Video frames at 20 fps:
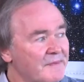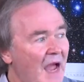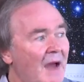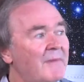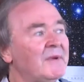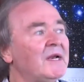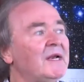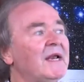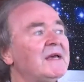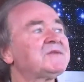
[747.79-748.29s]
I
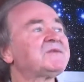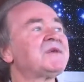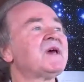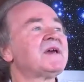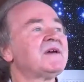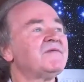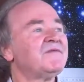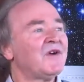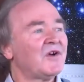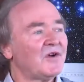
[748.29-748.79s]
mean, let's
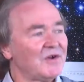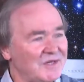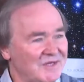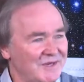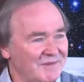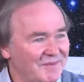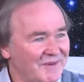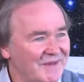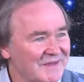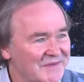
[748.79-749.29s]
take a very
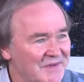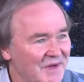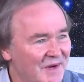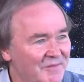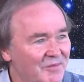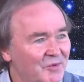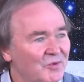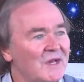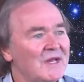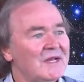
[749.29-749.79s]
simple
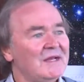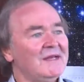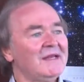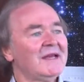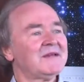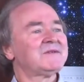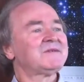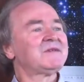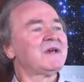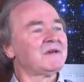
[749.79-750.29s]
example.
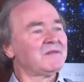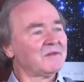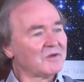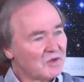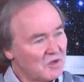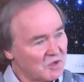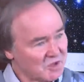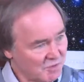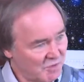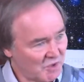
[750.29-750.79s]
Let's take the
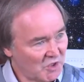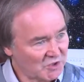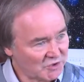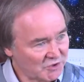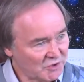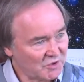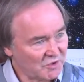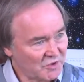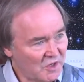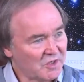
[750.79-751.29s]

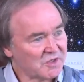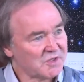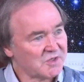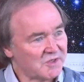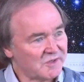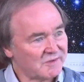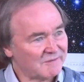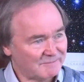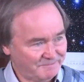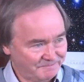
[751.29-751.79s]
cosmological
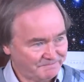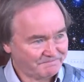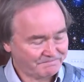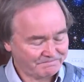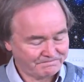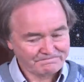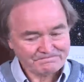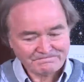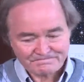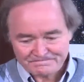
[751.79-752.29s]
constant.
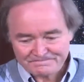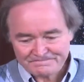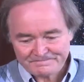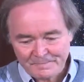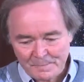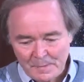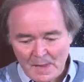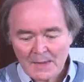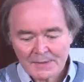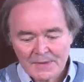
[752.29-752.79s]

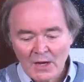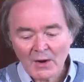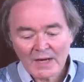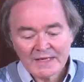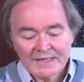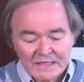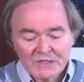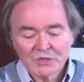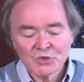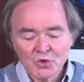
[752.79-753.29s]
Now, I
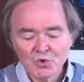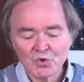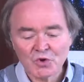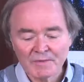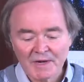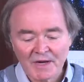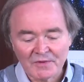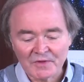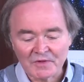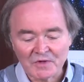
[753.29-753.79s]
didn't talk
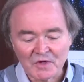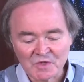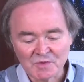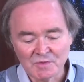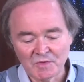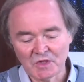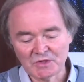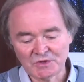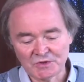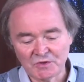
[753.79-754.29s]
about the
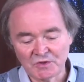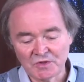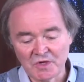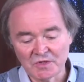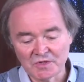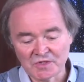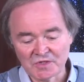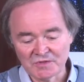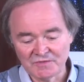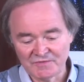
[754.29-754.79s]
cosmological
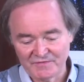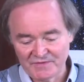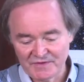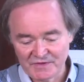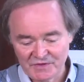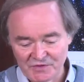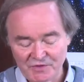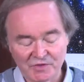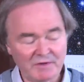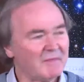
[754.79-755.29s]
constant
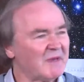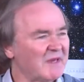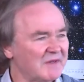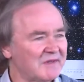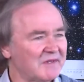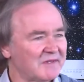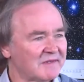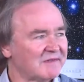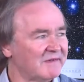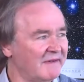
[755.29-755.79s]
tuning because
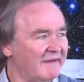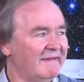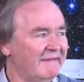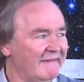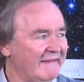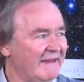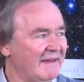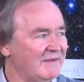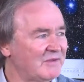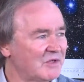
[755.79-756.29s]
it's
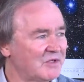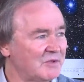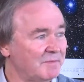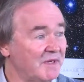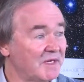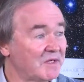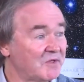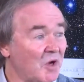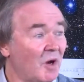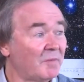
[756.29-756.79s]
such a
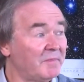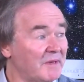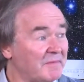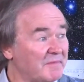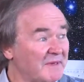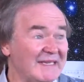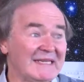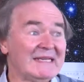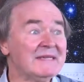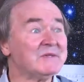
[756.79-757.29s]
big topic,
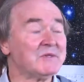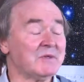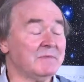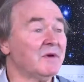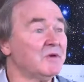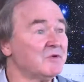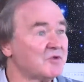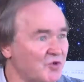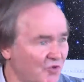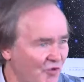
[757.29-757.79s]
but it is the
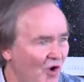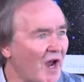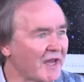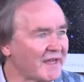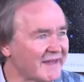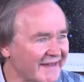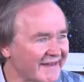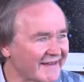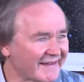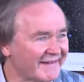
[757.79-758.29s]
most
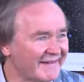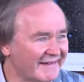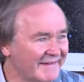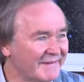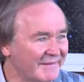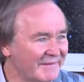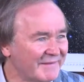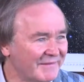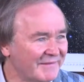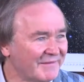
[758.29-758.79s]

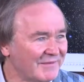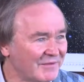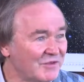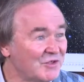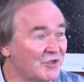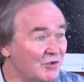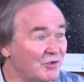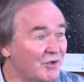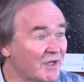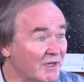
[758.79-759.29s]
striking
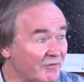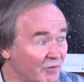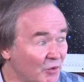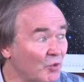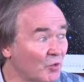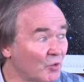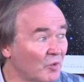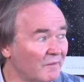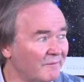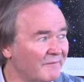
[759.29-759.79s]
tuning of
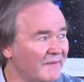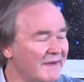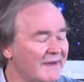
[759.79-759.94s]
all.